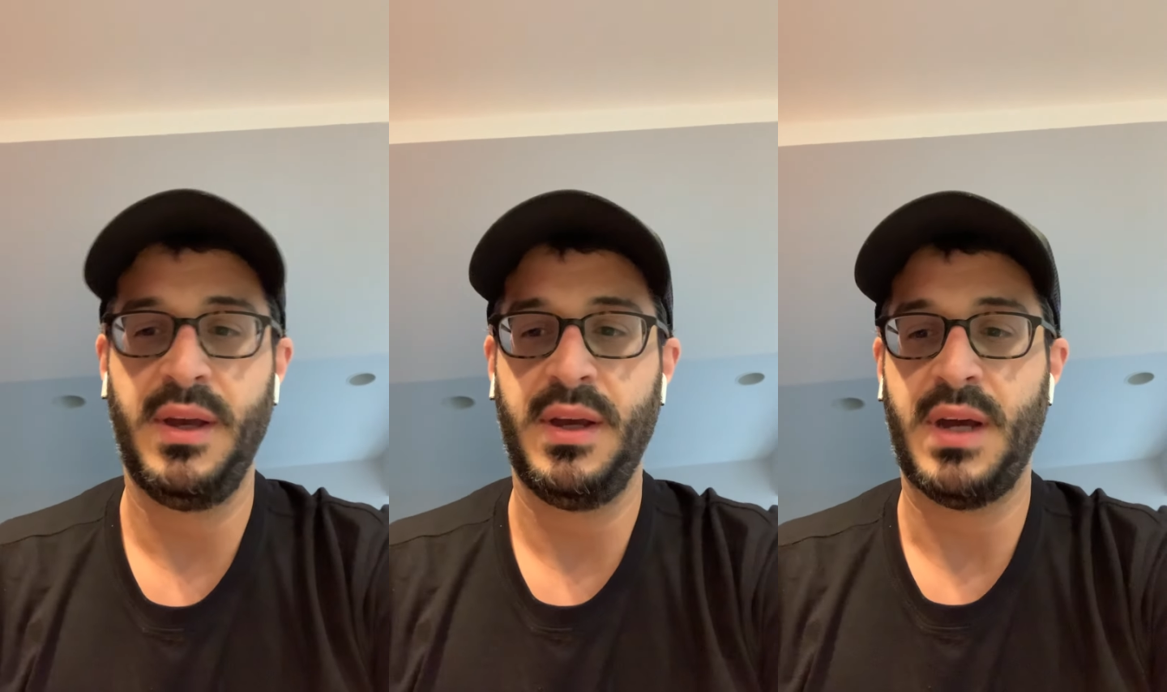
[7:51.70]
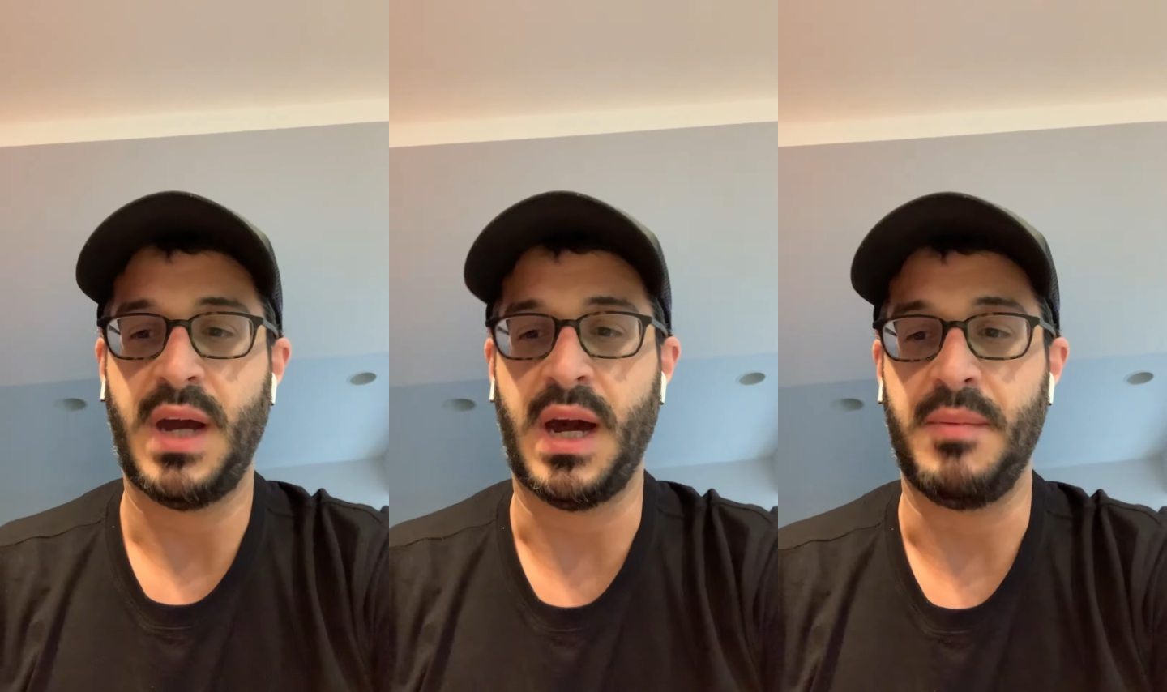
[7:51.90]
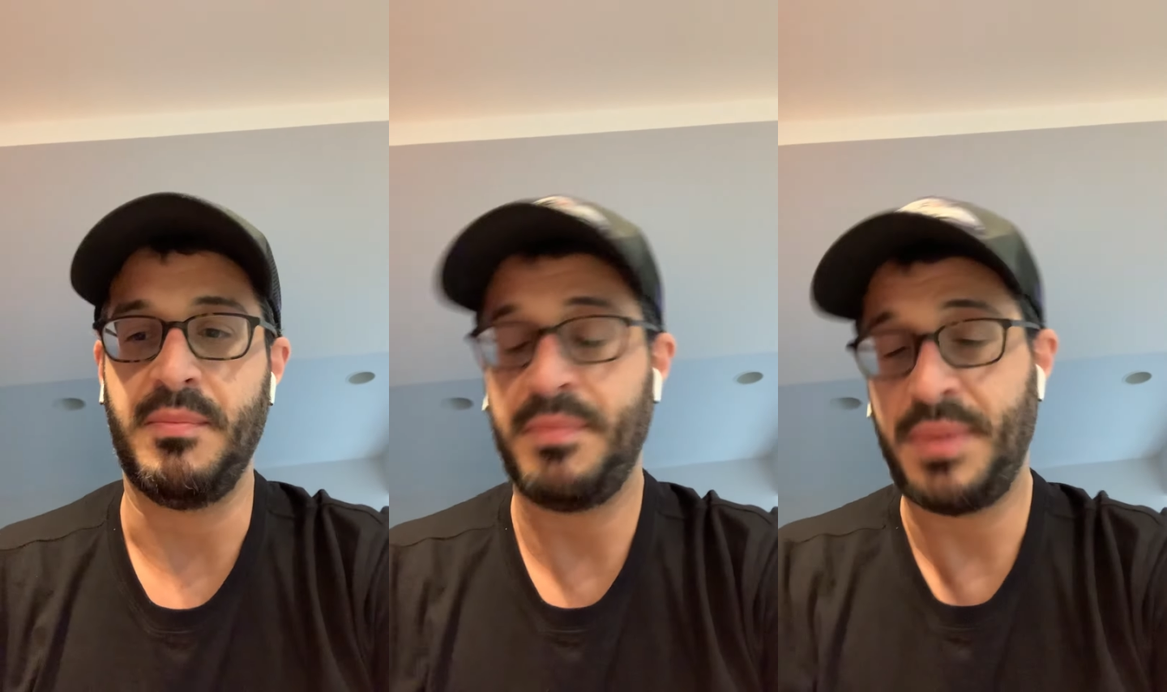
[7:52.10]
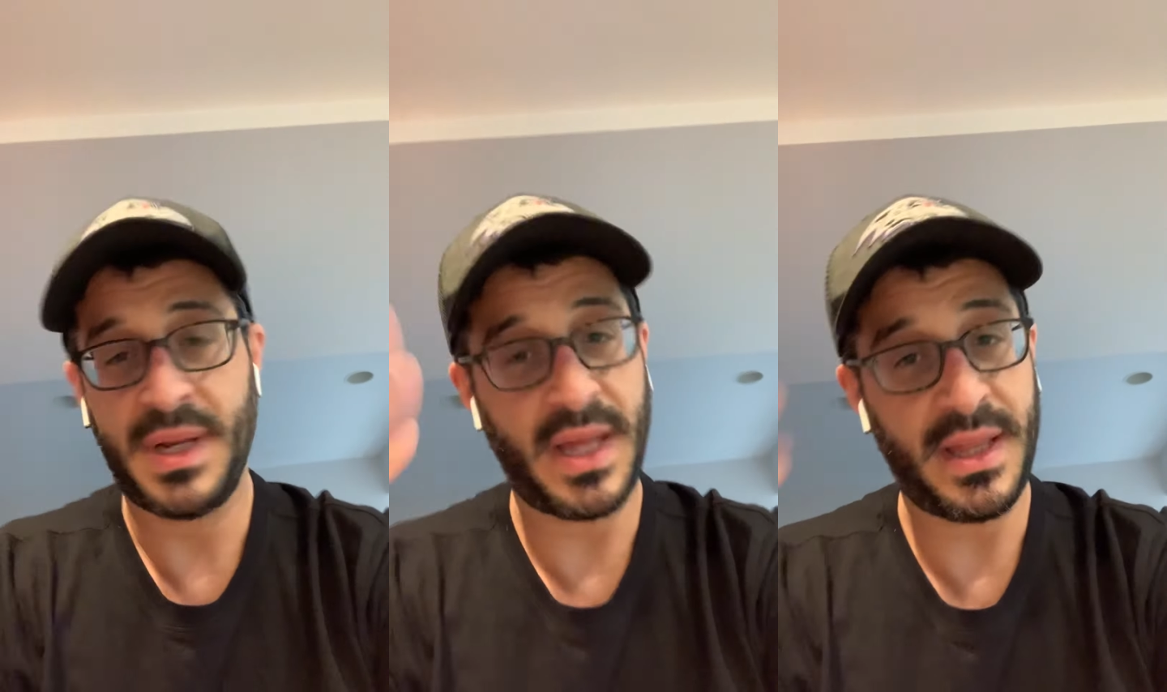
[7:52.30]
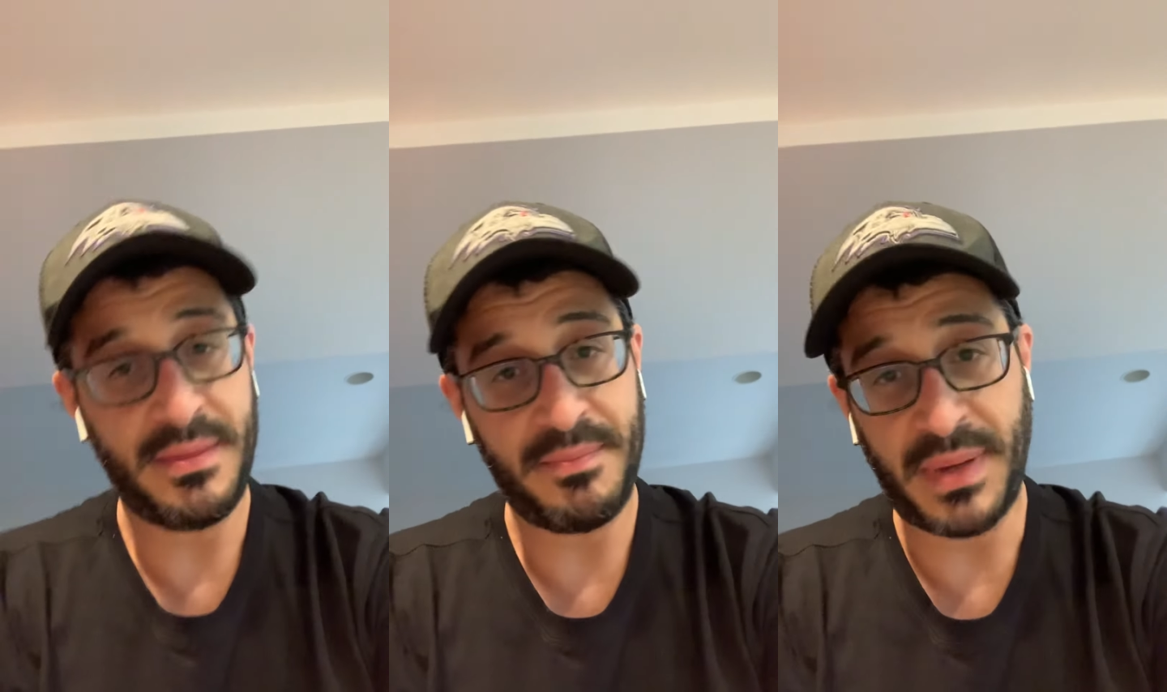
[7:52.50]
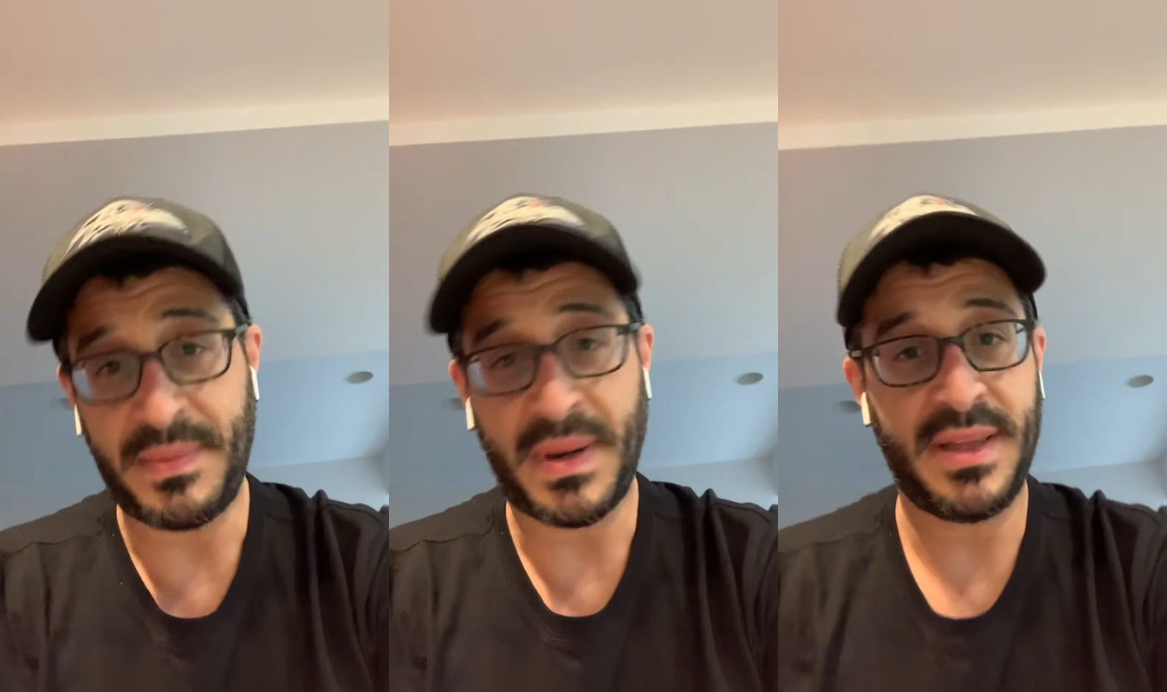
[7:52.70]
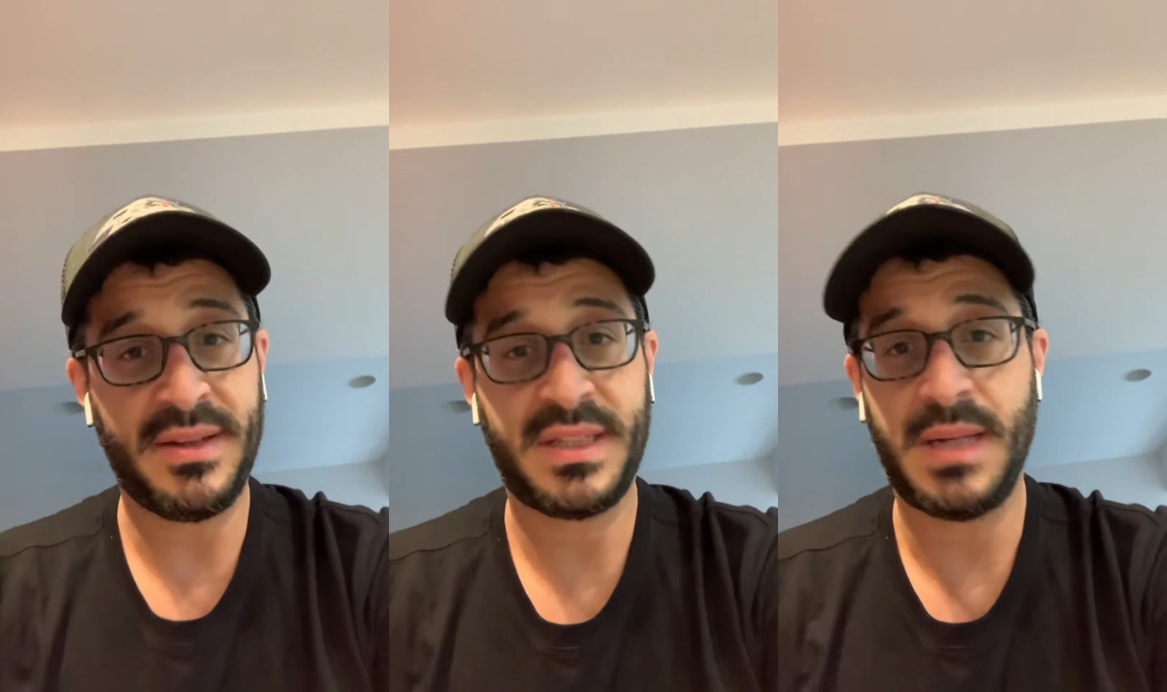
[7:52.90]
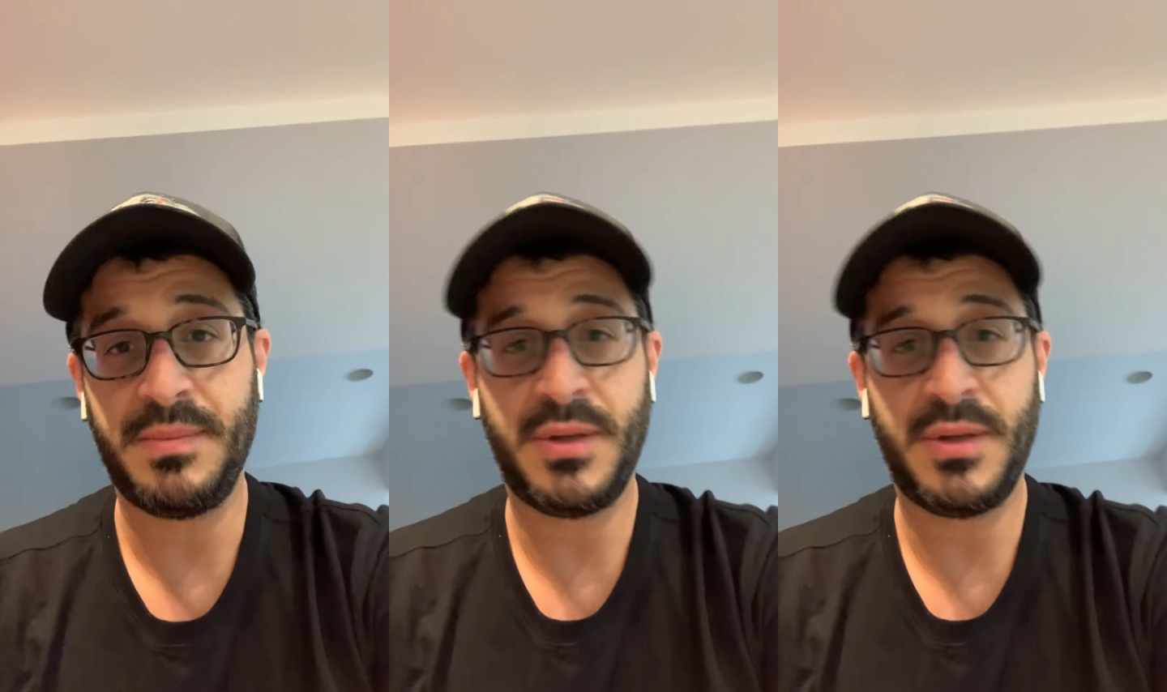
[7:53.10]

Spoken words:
But by the same